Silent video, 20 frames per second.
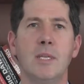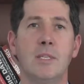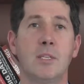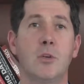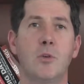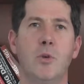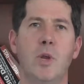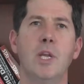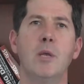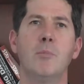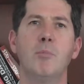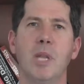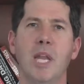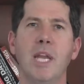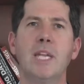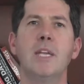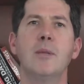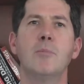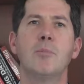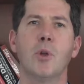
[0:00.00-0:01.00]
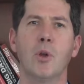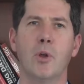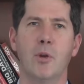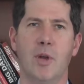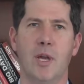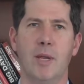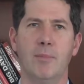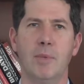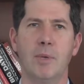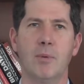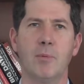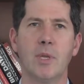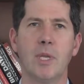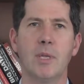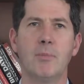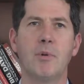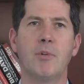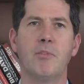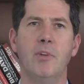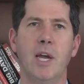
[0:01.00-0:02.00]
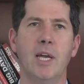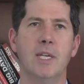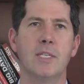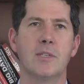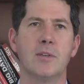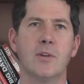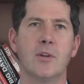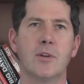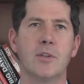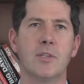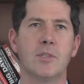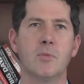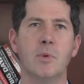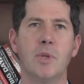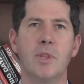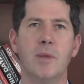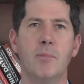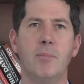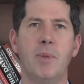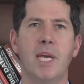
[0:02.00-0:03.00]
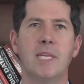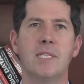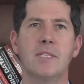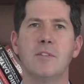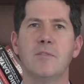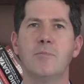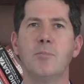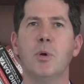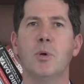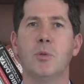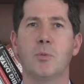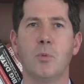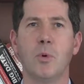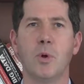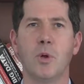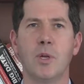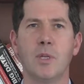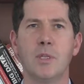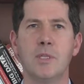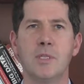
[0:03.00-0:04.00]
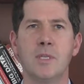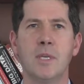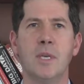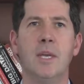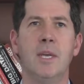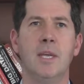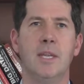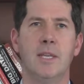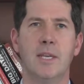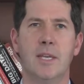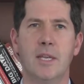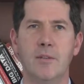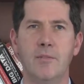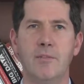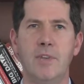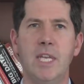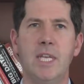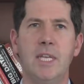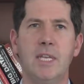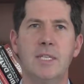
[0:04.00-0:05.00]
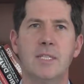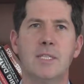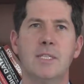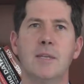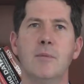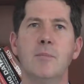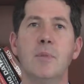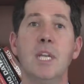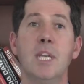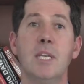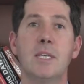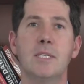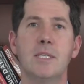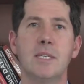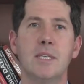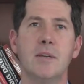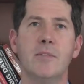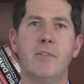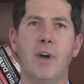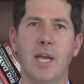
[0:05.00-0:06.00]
to create a blended program that really provides learners with the best of both worlds, the convenience and immediacy of